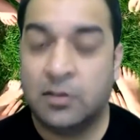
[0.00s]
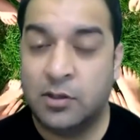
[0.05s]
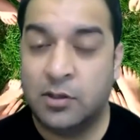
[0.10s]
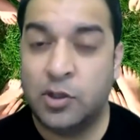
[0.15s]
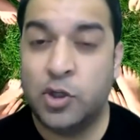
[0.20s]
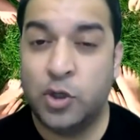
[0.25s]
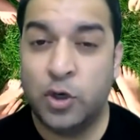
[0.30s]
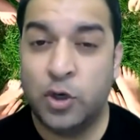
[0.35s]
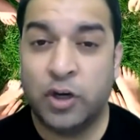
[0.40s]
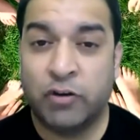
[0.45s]
Do
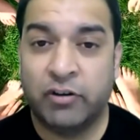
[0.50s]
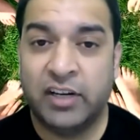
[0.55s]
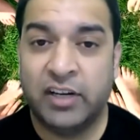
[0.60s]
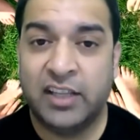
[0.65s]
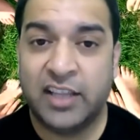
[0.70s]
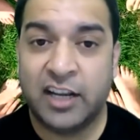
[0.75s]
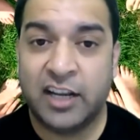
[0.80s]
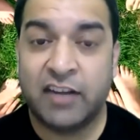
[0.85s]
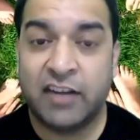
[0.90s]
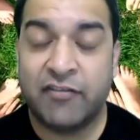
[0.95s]
you agree
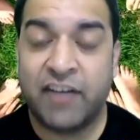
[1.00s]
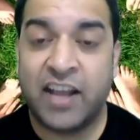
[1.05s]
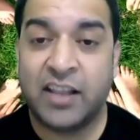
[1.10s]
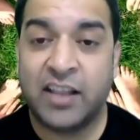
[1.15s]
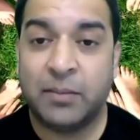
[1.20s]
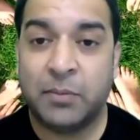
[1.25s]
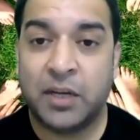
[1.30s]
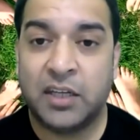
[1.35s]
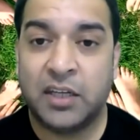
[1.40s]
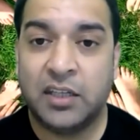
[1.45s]
they're going to find the
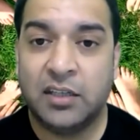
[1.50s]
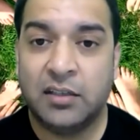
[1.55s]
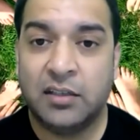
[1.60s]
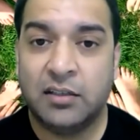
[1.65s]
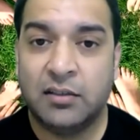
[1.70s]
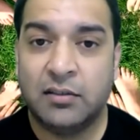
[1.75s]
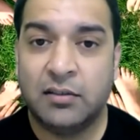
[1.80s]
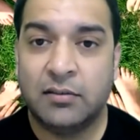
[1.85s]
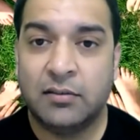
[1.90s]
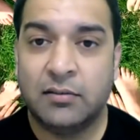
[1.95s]
money?
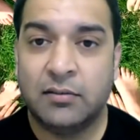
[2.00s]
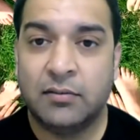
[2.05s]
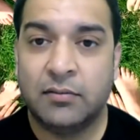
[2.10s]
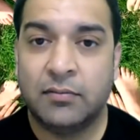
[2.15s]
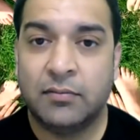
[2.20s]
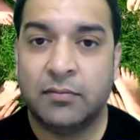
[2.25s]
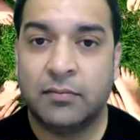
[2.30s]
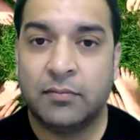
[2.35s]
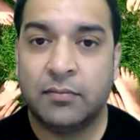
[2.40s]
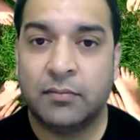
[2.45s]

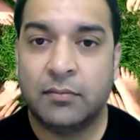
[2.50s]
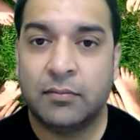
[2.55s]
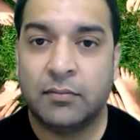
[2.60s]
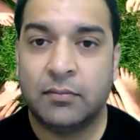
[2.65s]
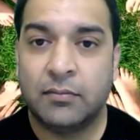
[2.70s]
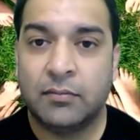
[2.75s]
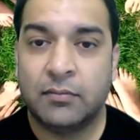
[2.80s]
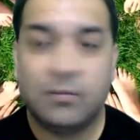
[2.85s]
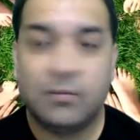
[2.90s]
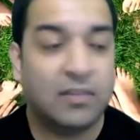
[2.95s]

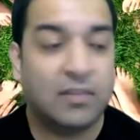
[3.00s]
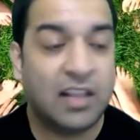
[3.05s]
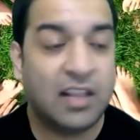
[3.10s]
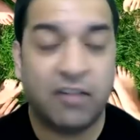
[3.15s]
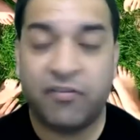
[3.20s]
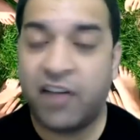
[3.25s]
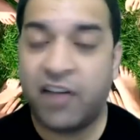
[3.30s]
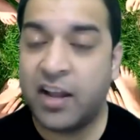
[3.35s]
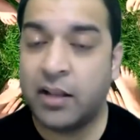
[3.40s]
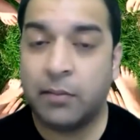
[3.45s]
They'll
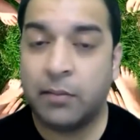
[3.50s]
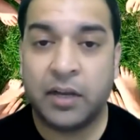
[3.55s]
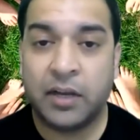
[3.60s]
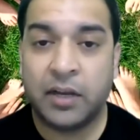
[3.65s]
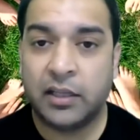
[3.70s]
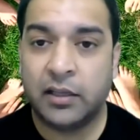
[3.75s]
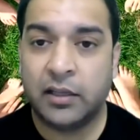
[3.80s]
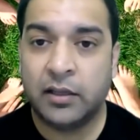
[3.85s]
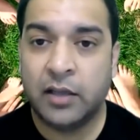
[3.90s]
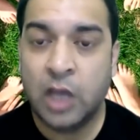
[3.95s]
find the
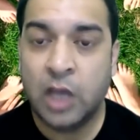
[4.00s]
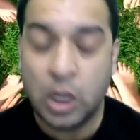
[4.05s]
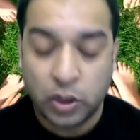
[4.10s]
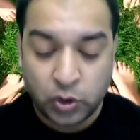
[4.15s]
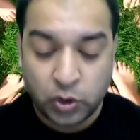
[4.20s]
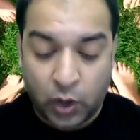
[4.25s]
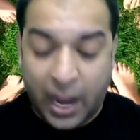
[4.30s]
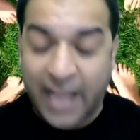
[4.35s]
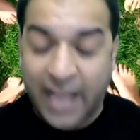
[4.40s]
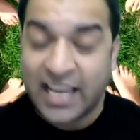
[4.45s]
money.
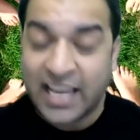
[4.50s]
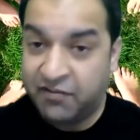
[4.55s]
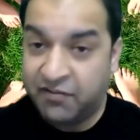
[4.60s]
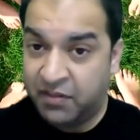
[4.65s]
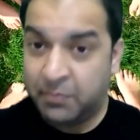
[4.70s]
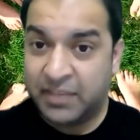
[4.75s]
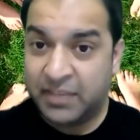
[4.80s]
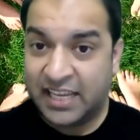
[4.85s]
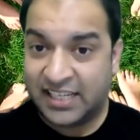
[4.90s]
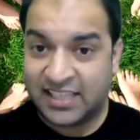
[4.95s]
So I give
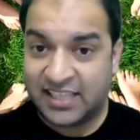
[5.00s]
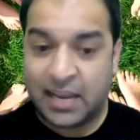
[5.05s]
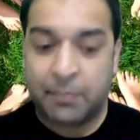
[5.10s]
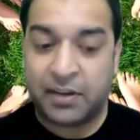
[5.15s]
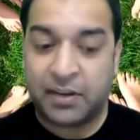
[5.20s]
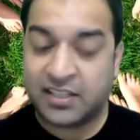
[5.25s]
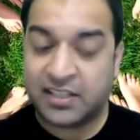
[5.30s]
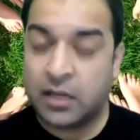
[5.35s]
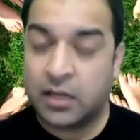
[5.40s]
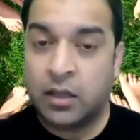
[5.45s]
them the example. I
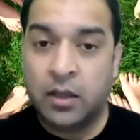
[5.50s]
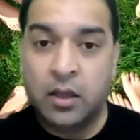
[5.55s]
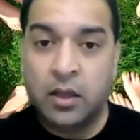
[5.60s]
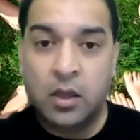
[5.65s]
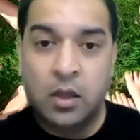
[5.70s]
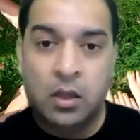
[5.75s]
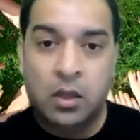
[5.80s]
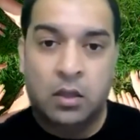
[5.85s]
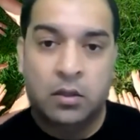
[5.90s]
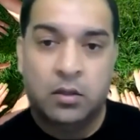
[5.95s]
say,
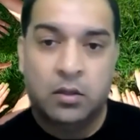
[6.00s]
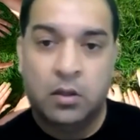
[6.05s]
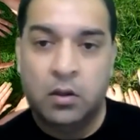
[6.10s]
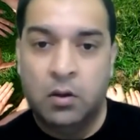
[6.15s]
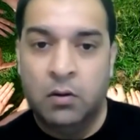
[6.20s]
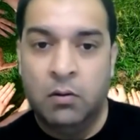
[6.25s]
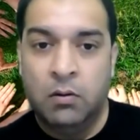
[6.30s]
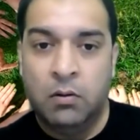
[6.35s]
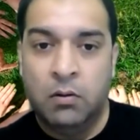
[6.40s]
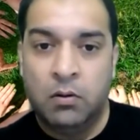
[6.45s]

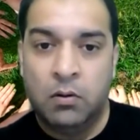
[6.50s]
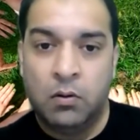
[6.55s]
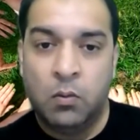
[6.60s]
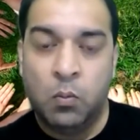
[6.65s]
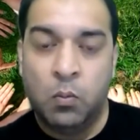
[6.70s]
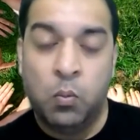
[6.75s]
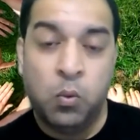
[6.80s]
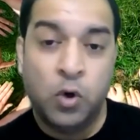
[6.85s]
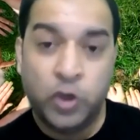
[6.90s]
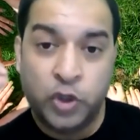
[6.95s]

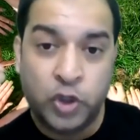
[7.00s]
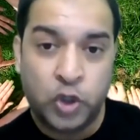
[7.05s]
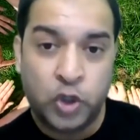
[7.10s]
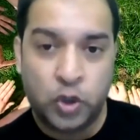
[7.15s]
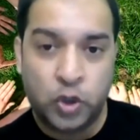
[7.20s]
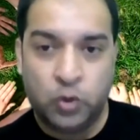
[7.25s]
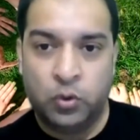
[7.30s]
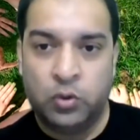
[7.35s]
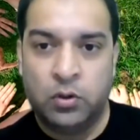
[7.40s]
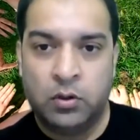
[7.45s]
would
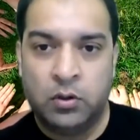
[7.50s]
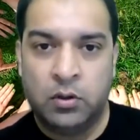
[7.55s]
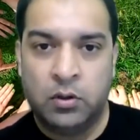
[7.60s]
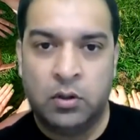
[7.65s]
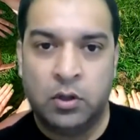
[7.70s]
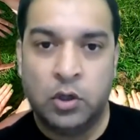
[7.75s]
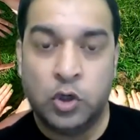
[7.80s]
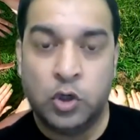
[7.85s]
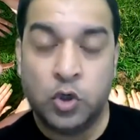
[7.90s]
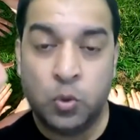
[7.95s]
you
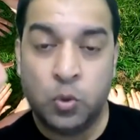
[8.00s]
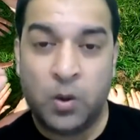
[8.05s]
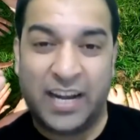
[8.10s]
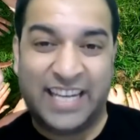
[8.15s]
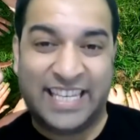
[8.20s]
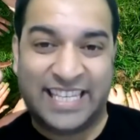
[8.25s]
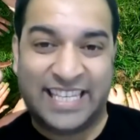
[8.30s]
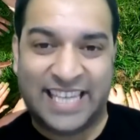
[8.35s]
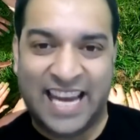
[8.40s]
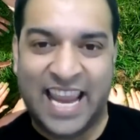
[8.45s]
do what it
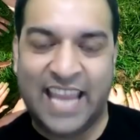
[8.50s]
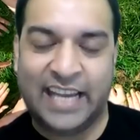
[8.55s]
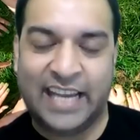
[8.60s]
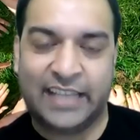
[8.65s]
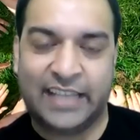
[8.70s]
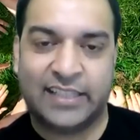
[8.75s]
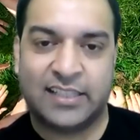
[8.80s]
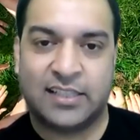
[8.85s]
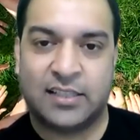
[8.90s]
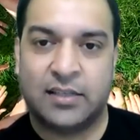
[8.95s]

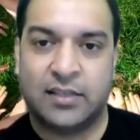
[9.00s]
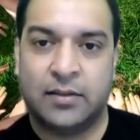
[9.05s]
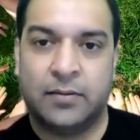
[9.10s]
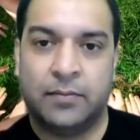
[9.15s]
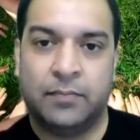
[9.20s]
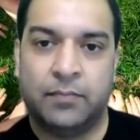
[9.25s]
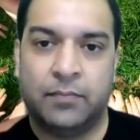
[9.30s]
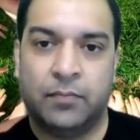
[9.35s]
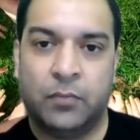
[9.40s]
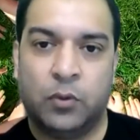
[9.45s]
takes
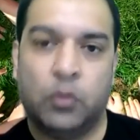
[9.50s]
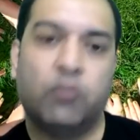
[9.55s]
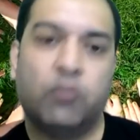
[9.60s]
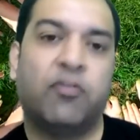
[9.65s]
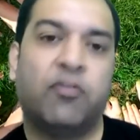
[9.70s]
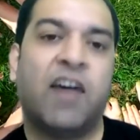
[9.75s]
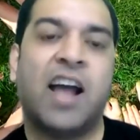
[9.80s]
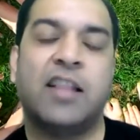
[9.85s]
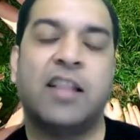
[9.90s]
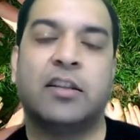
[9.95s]
to
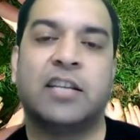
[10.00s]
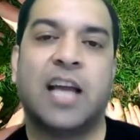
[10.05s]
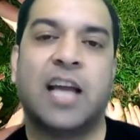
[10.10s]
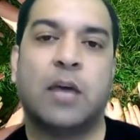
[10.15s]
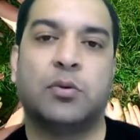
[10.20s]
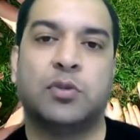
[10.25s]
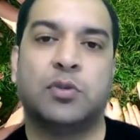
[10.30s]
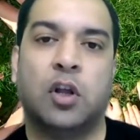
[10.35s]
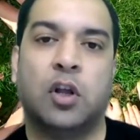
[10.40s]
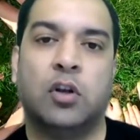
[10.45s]
find the
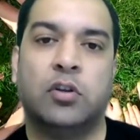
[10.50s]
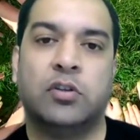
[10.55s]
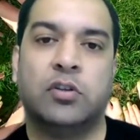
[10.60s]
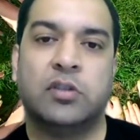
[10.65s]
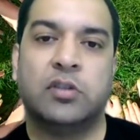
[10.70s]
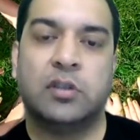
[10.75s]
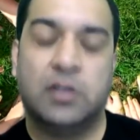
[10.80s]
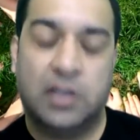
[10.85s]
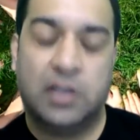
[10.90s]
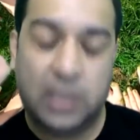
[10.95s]
$1,000?
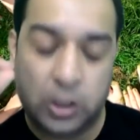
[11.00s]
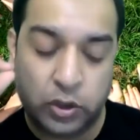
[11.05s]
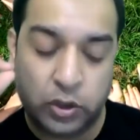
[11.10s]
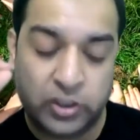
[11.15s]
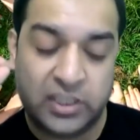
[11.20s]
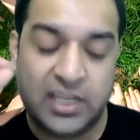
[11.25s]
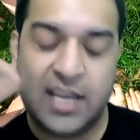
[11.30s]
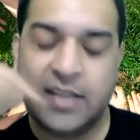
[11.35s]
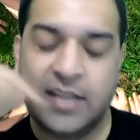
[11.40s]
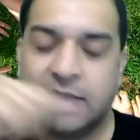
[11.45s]
He goes,
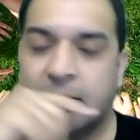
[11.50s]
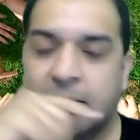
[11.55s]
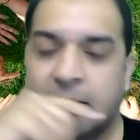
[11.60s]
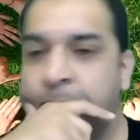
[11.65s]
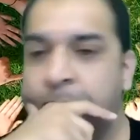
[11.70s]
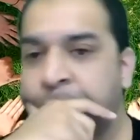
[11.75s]
yes.